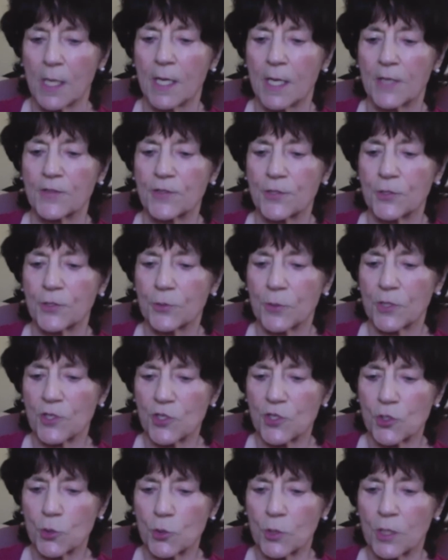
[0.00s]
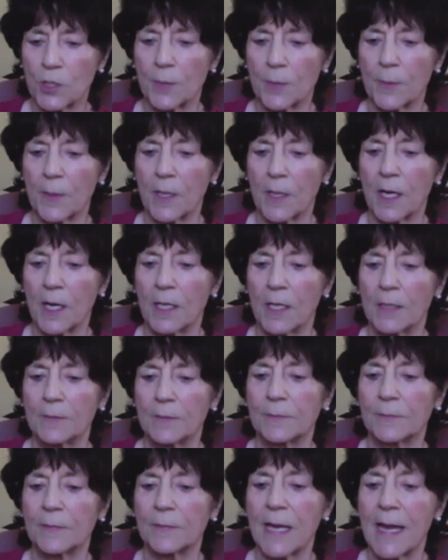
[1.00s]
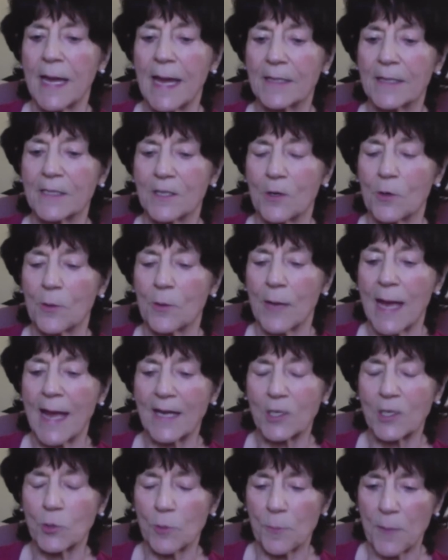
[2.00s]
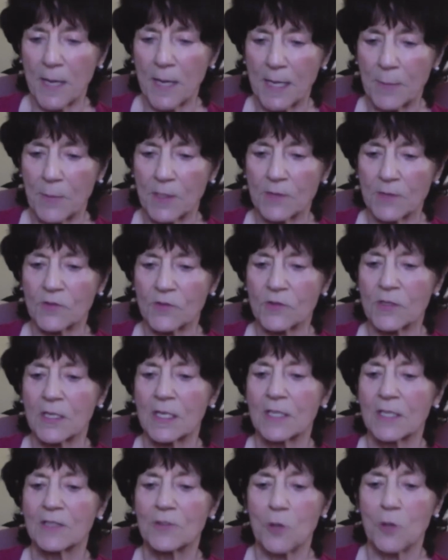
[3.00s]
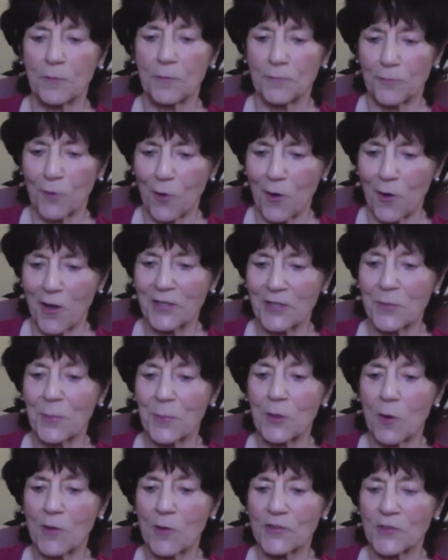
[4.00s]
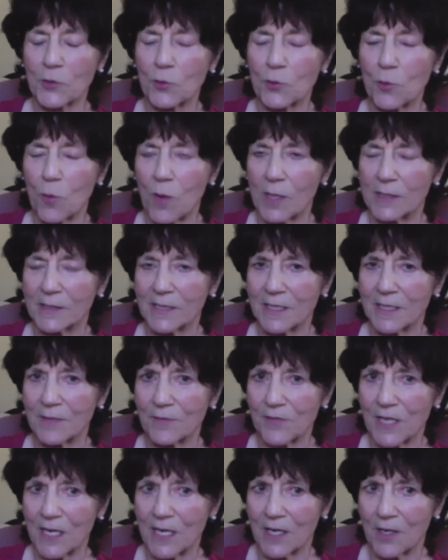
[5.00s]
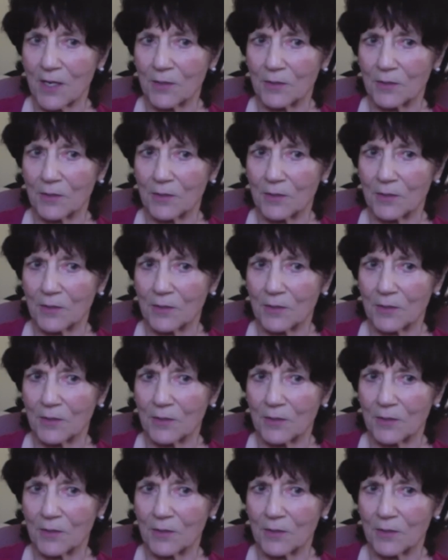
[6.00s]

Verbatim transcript: to assure um, a, you know accurate payments no fraud, but also quality of care,